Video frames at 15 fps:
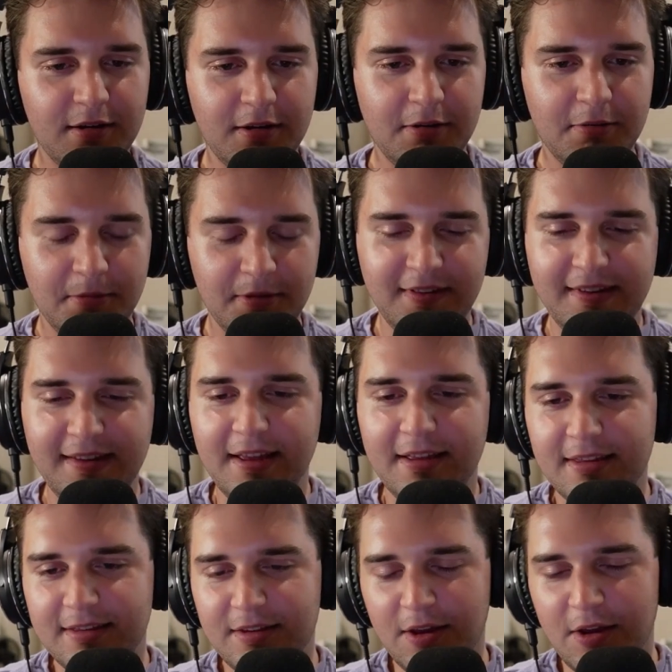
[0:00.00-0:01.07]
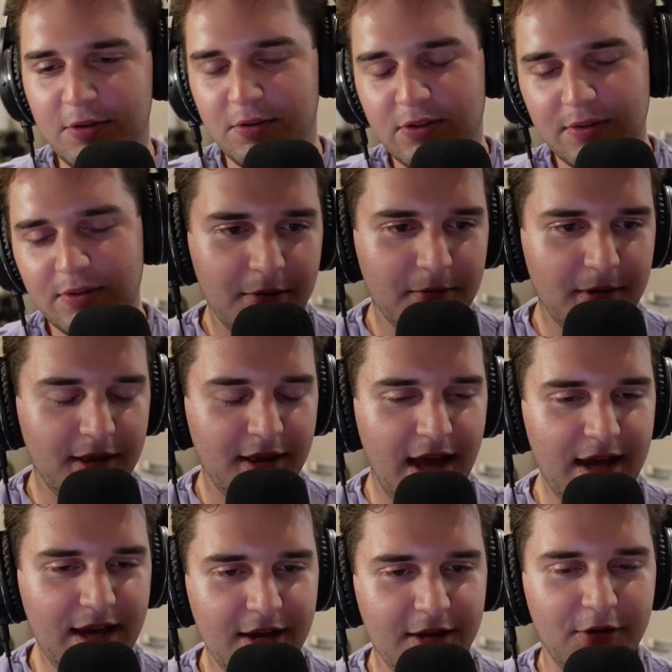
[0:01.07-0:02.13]
We'll see how this goes. Well,
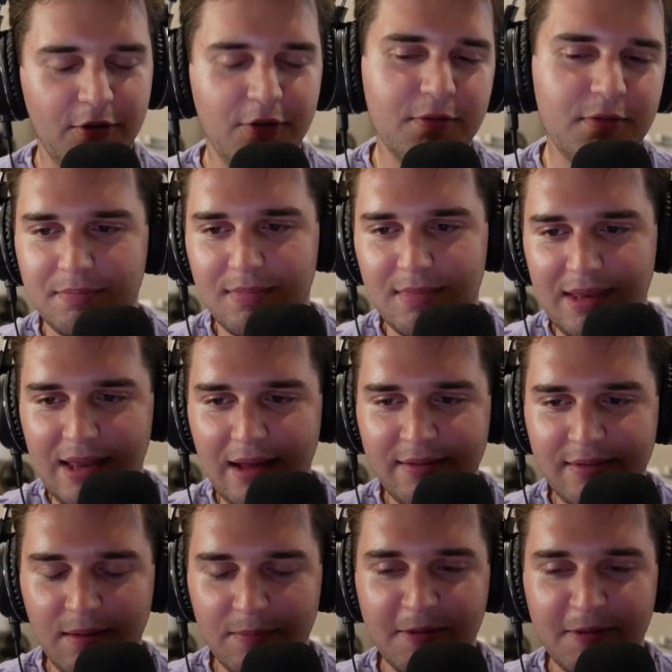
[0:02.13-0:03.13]
anywho, next up is